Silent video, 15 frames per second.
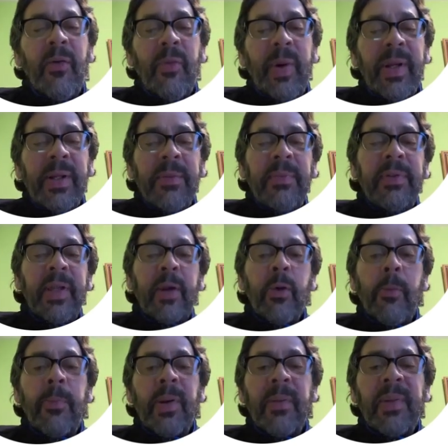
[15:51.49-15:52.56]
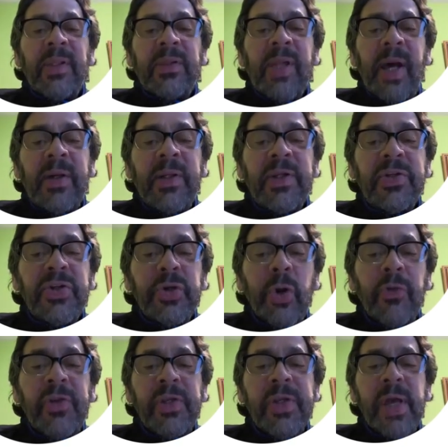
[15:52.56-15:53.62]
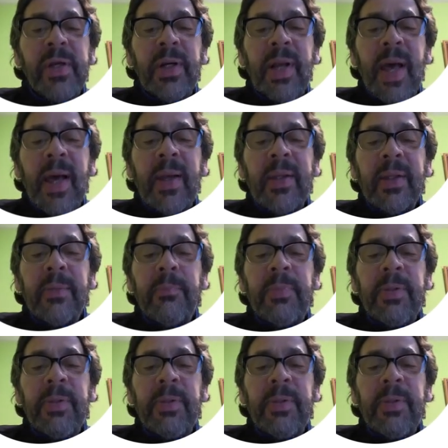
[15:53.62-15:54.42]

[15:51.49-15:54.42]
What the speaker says: Well, the complementary Schrodinger-like